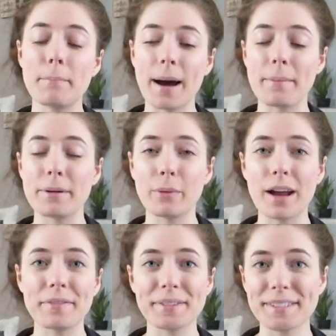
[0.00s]
My
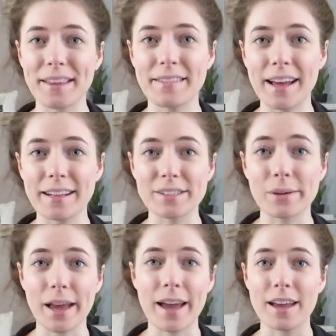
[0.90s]
midwife said that it's
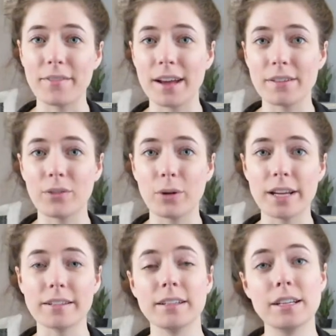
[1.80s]
okay if I
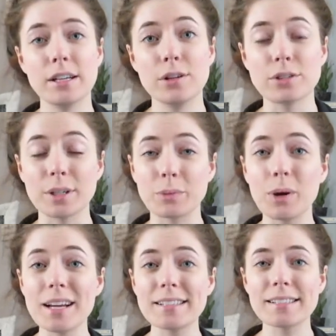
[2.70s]
avoid certain
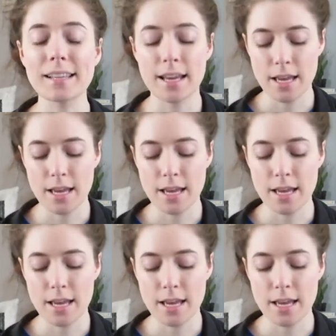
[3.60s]
ones,